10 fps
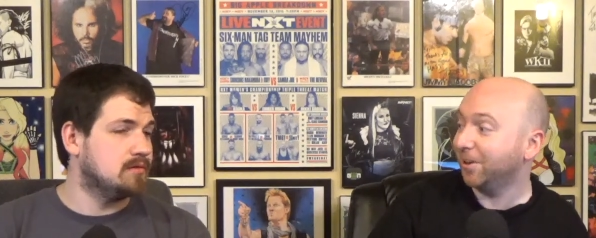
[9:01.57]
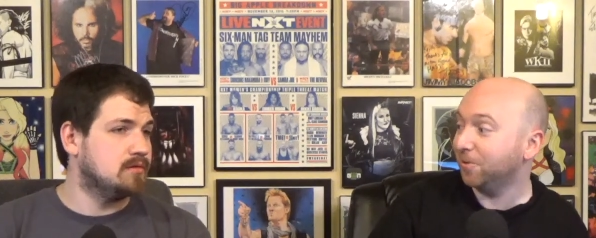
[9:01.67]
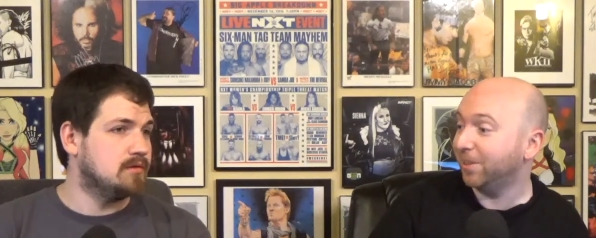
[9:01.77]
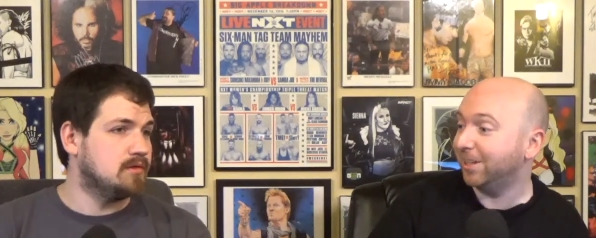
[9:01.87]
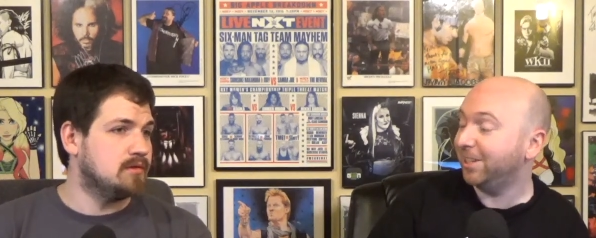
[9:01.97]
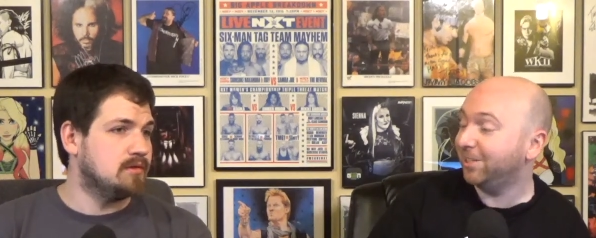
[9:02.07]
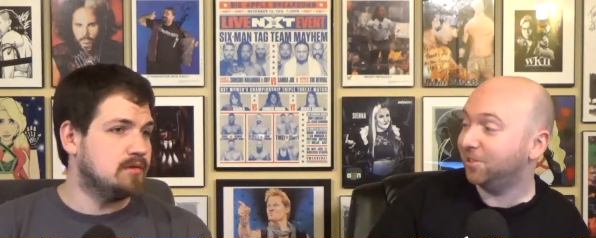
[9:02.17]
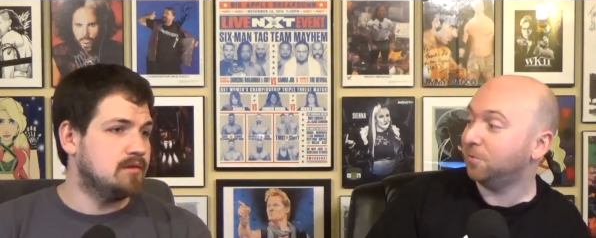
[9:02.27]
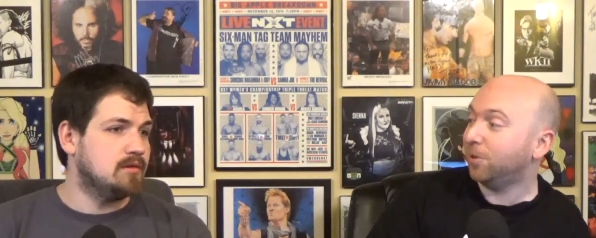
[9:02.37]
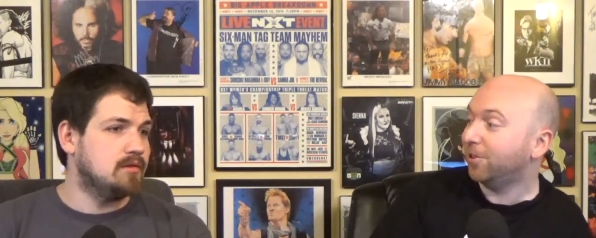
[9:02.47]
Speaker 1: Like when they
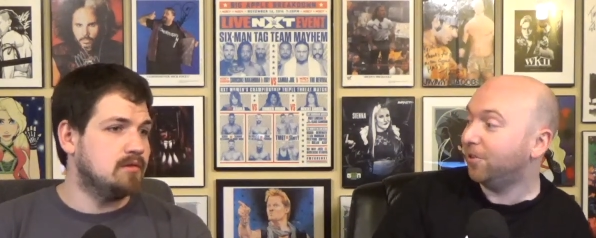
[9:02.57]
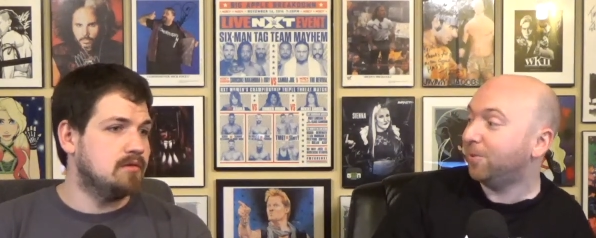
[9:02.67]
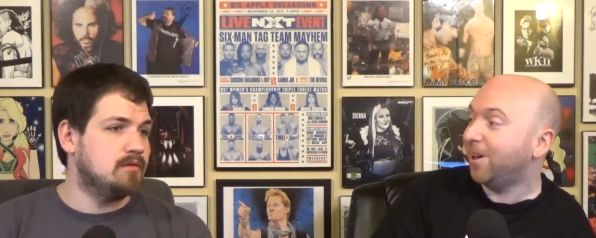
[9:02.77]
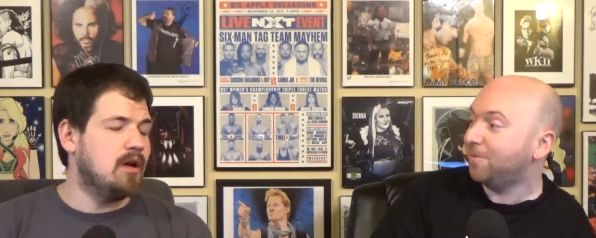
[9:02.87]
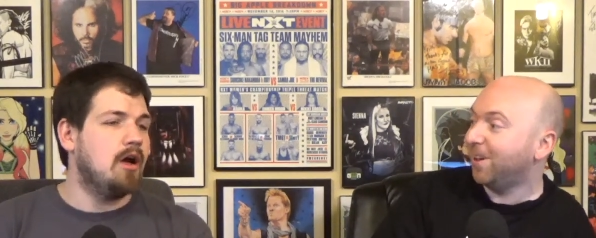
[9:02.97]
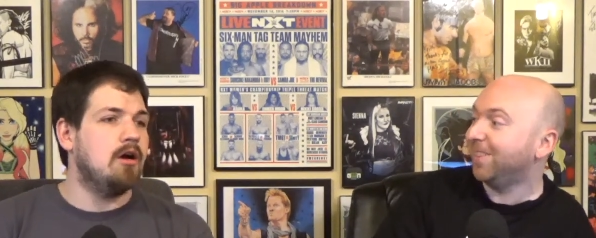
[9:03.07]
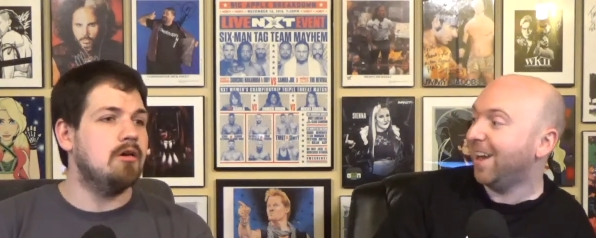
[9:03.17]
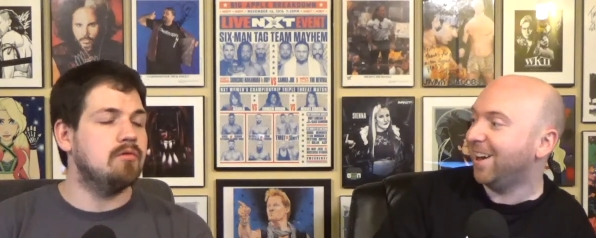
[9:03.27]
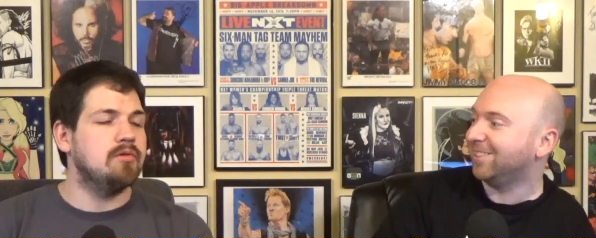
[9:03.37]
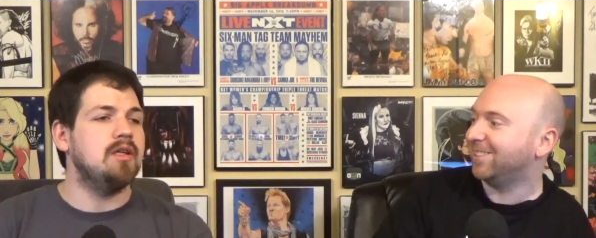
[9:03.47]
teased the buckle bomb on
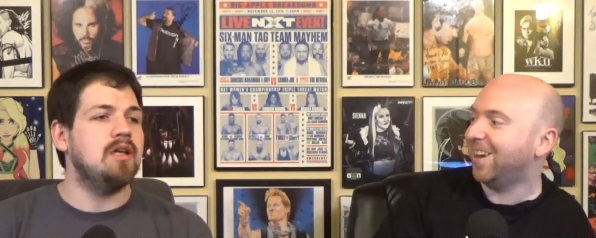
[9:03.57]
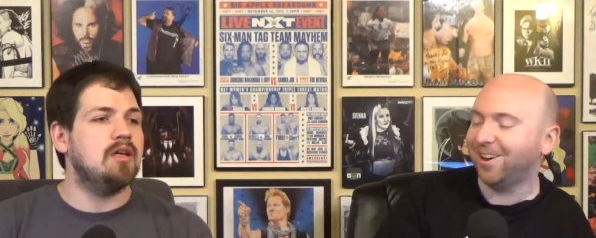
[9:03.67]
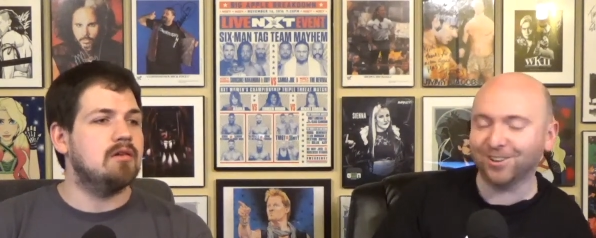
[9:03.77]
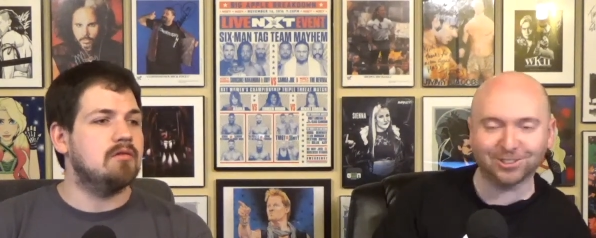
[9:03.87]
oh, the outside, yeah.